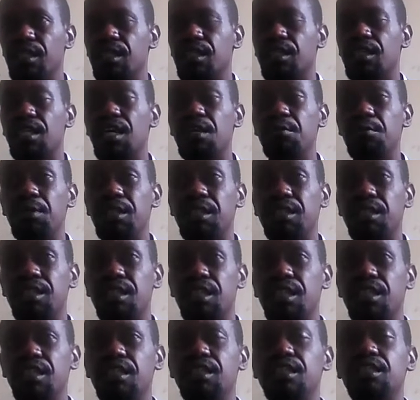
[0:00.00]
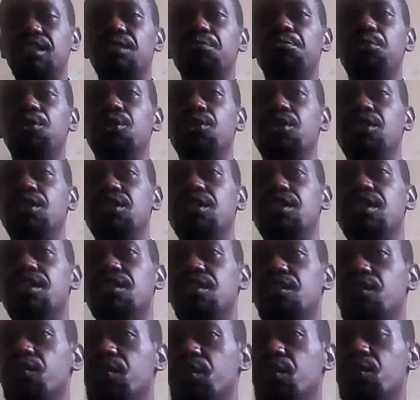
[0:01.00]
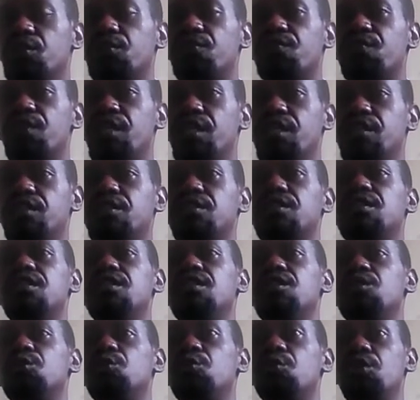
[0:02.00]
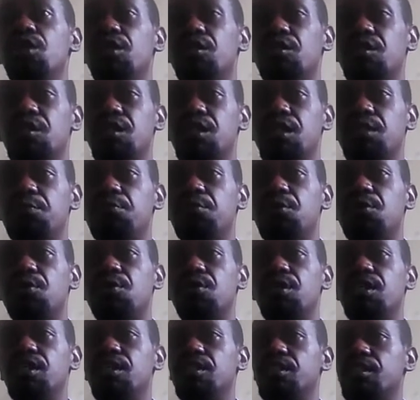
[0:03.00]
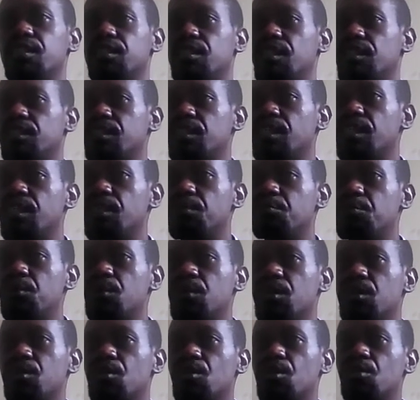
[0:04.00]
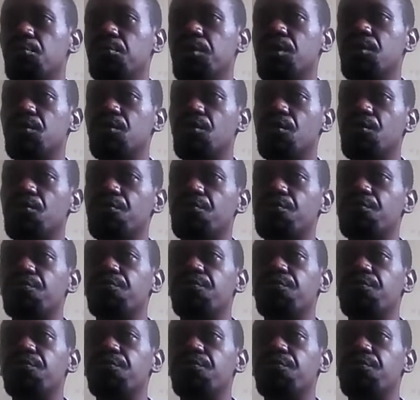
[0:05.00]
climate change poses a serious threat to equitable and sustainable economic growth,